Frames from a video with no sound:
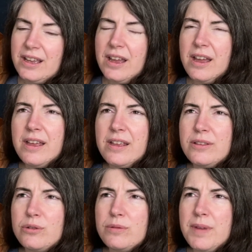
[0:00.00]
uh,
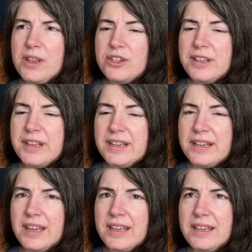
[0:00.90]
too much
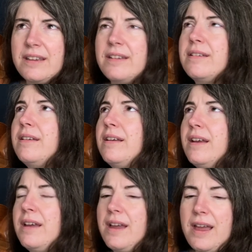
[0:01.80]
thinking
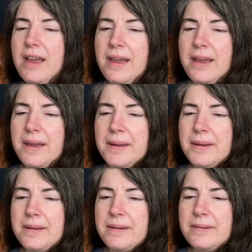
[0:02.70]

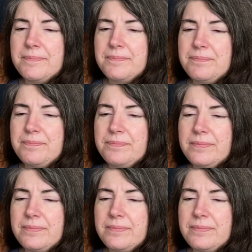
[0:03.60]
um,